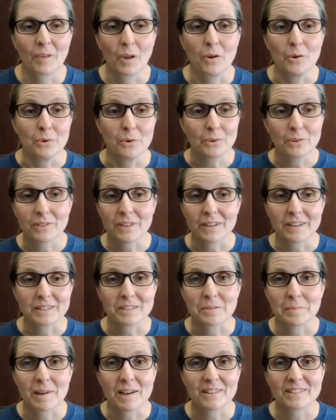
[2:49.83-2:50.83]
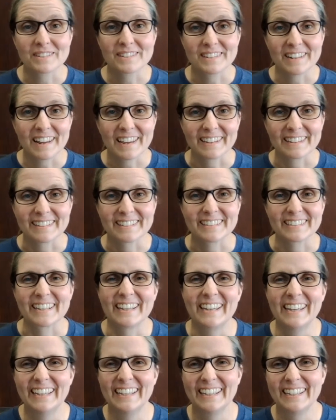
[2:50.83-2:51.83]
cool things about snakes.
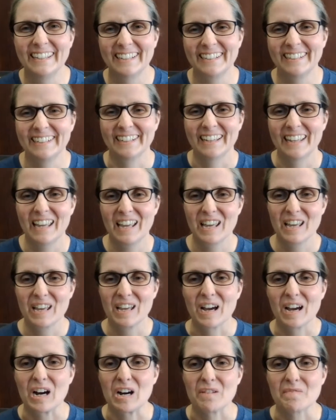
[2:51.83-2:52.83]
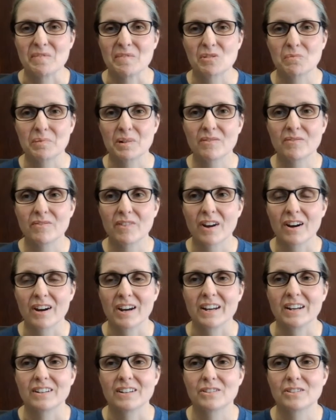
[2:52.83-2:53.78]
It's pretty varied.